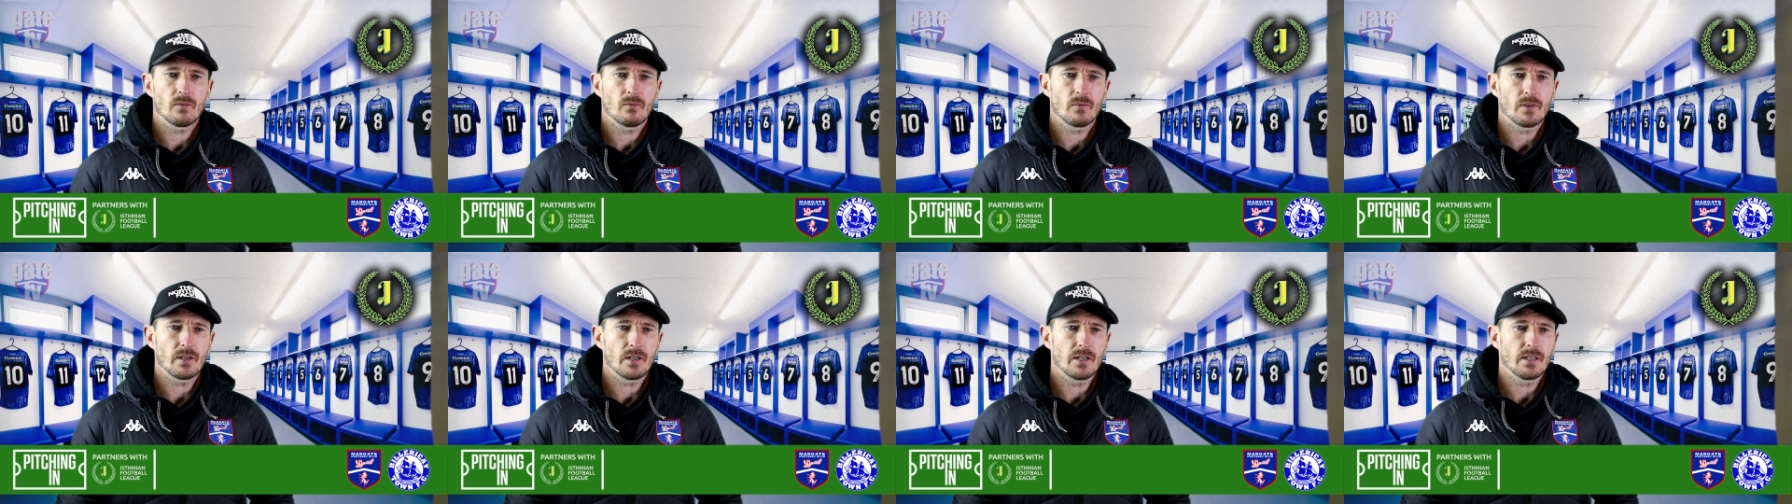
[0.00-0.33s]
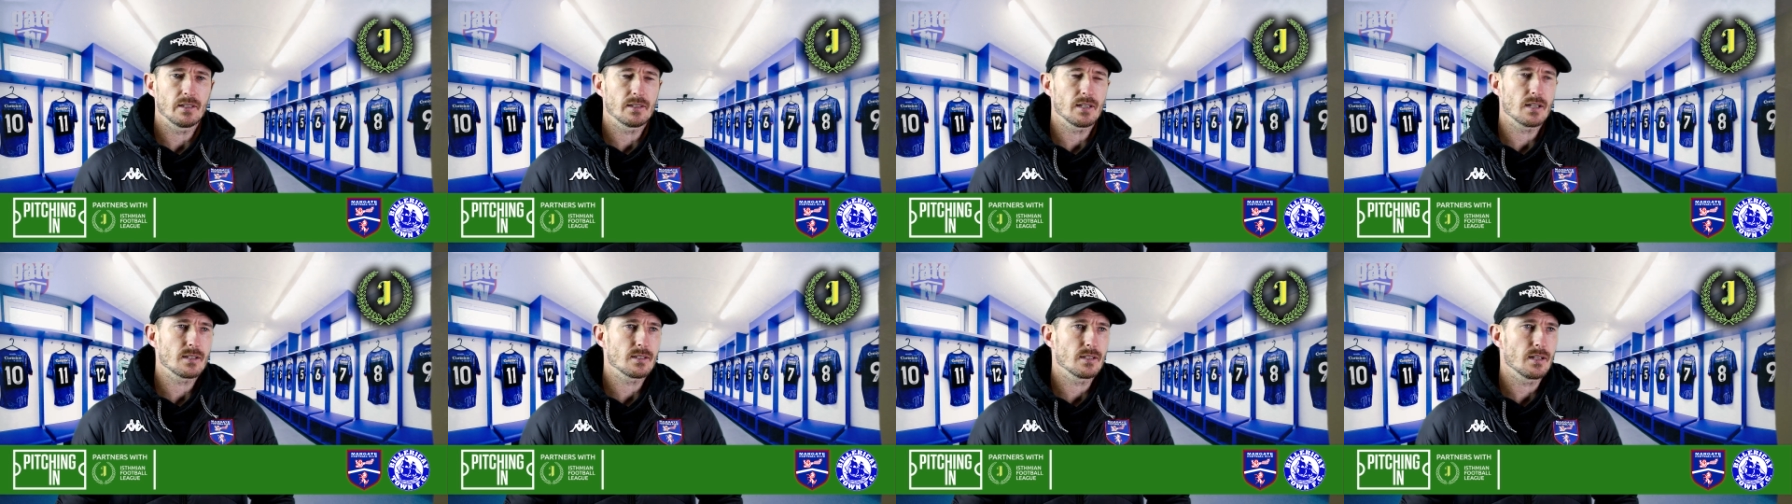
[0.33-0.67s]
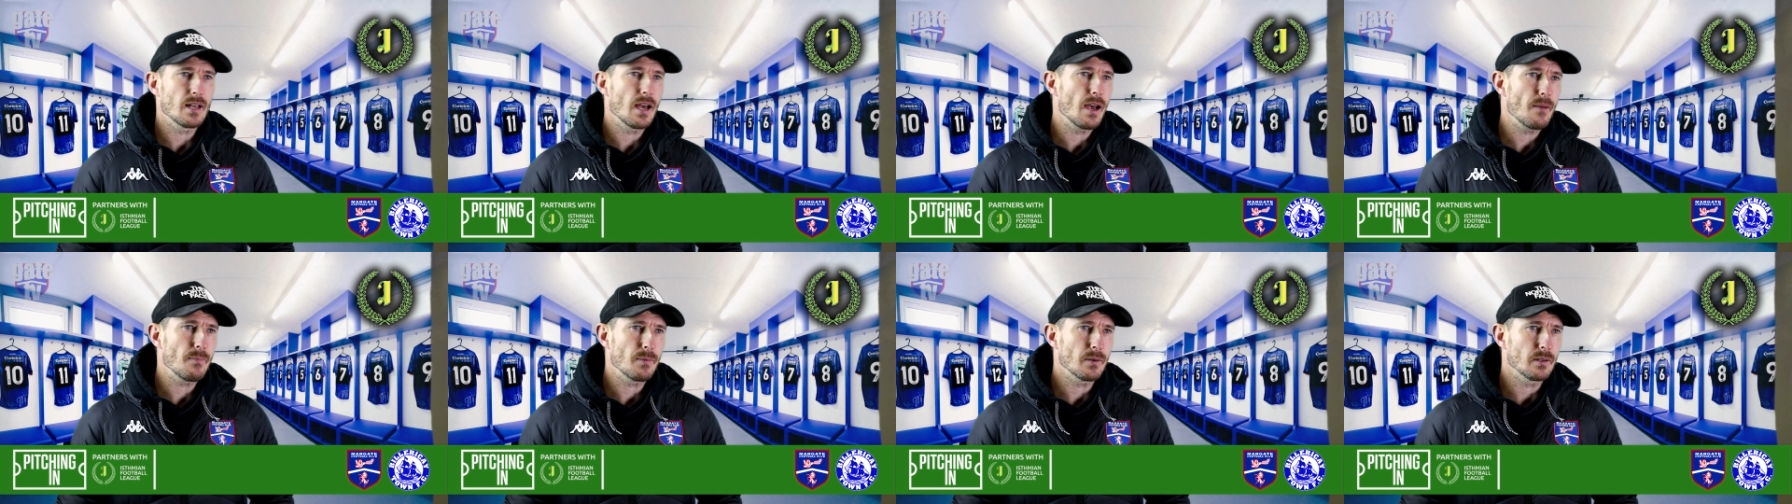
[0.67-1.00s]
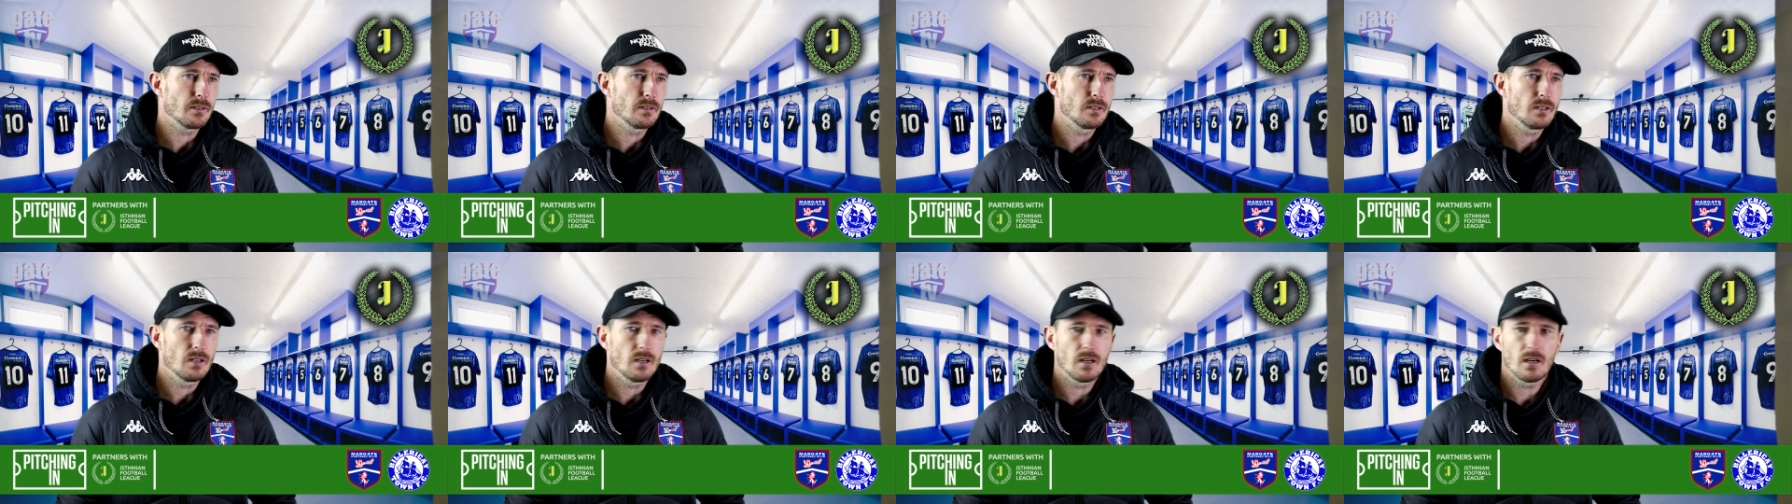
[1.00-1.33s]
w it doesn't
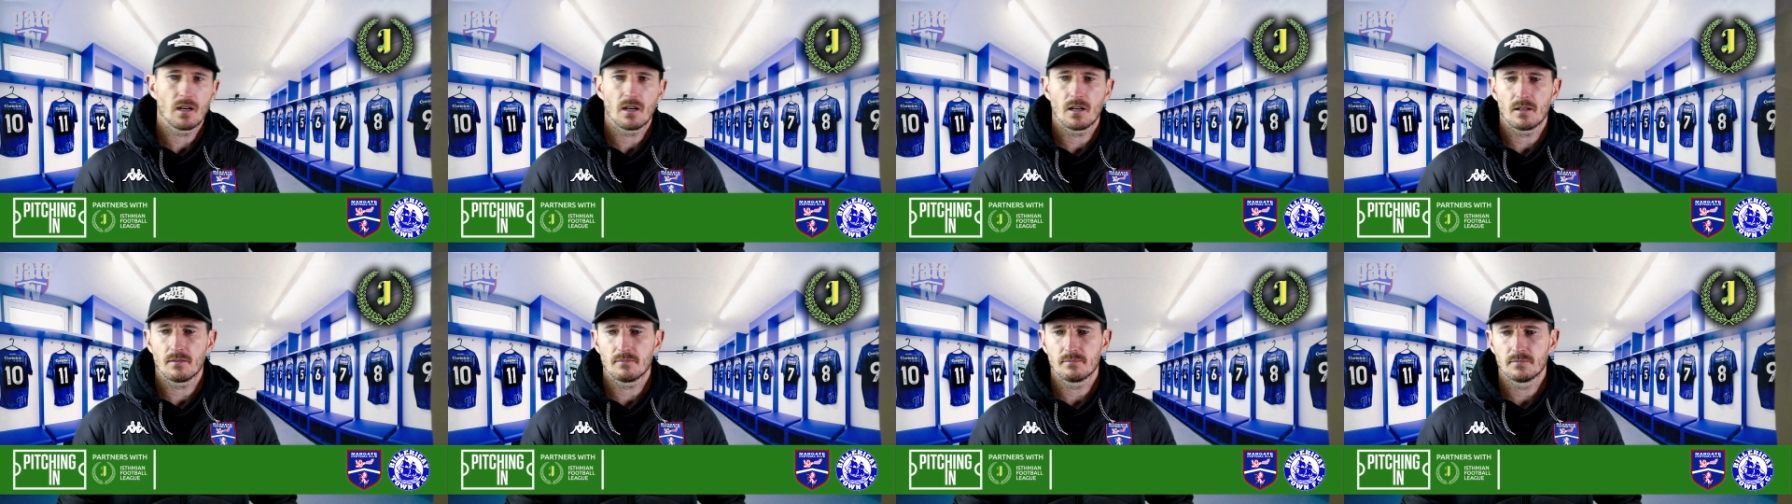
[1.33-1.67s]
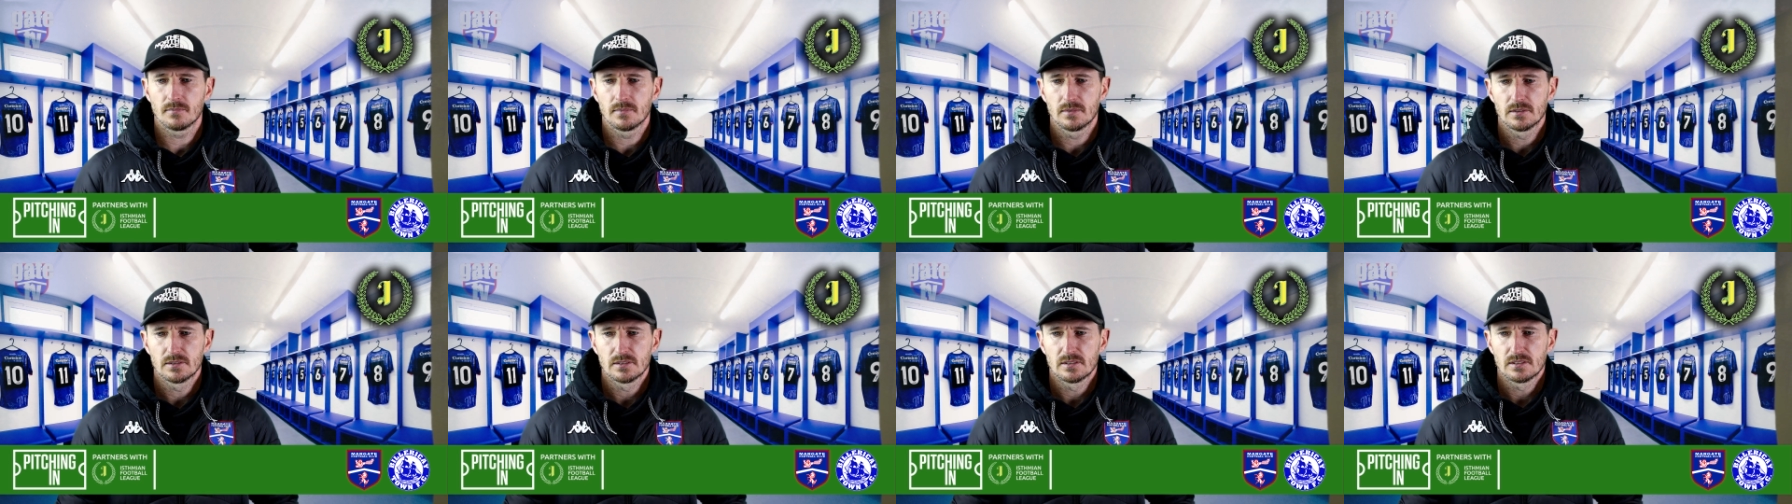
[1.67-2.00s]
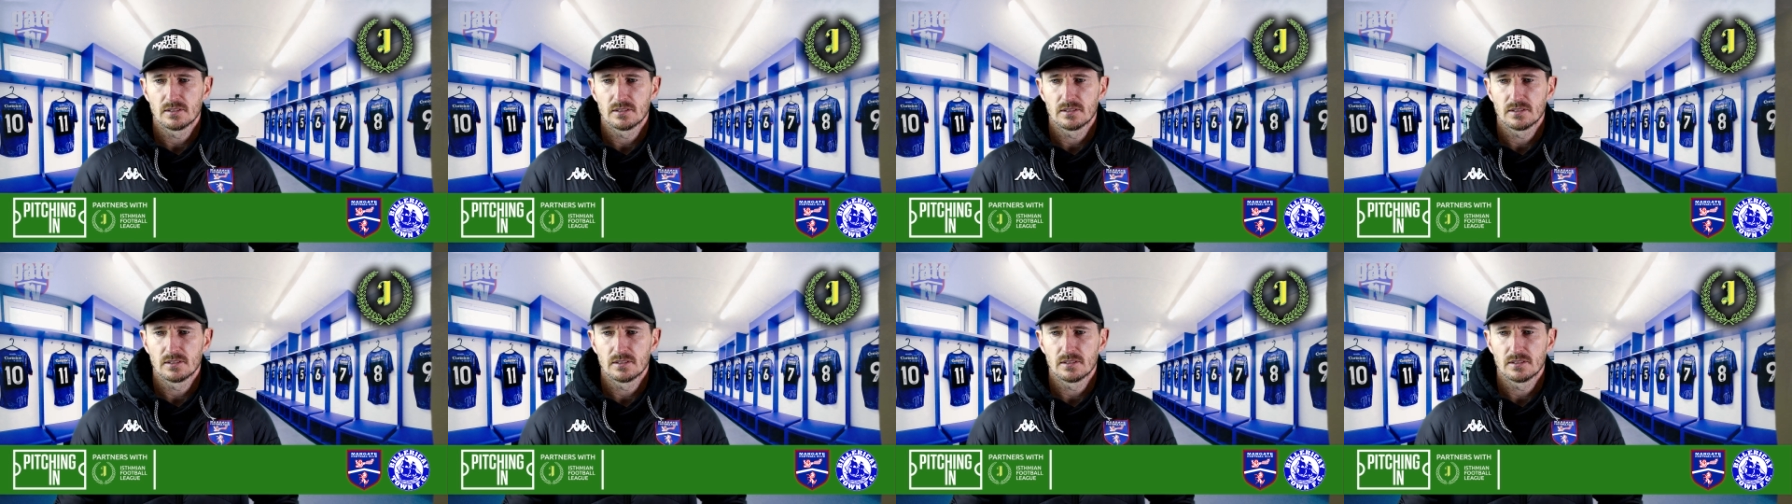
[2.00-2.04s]
happen, um,